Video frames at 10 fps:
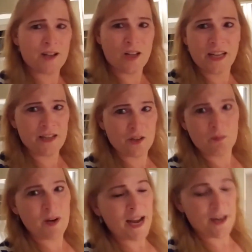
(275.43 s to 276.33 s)
I'll get another
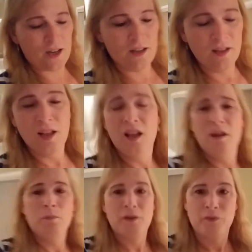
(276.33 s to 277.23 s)
buyer.
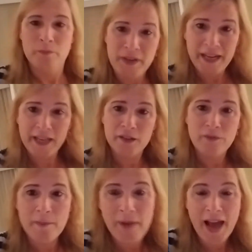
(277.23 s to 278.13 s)
But for me, if
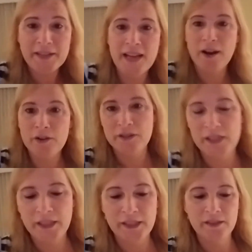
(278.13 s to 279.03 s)
I backed out of
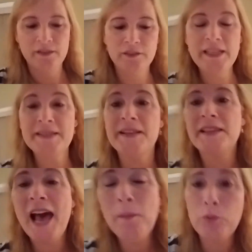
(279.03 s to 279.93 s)
the lease at
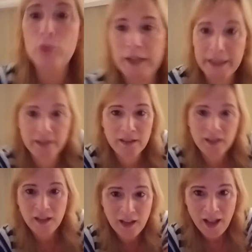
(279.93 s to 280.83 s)
that point,
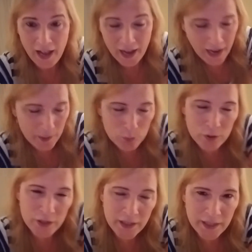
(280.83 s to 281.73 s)
I
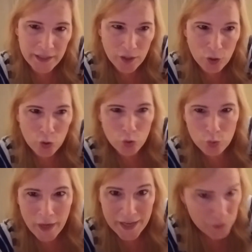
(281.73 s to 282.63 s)
would
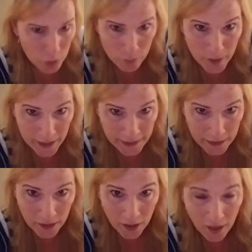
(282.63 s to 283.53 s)
owe escrow money.
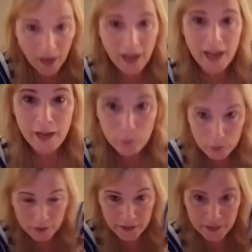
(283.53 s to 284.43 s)
I
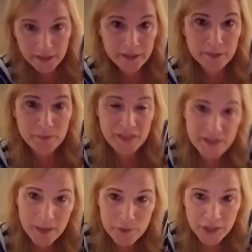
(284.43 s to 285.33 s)
would be
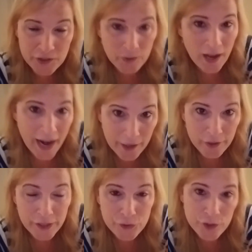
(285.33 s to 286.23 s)
subject to higher
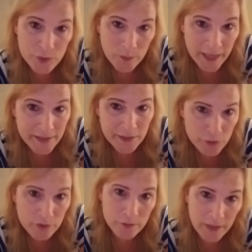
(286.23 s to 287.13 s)
interest rates.
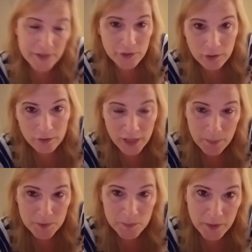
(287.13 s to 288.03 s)
Interest rates are going
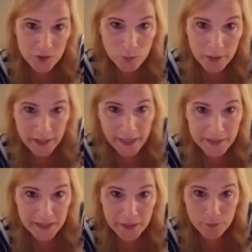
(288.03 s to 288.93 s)
up. It's
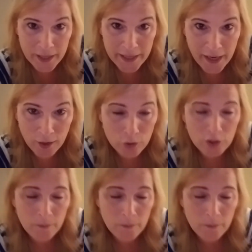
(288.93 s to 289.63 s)
mid-2018 right now.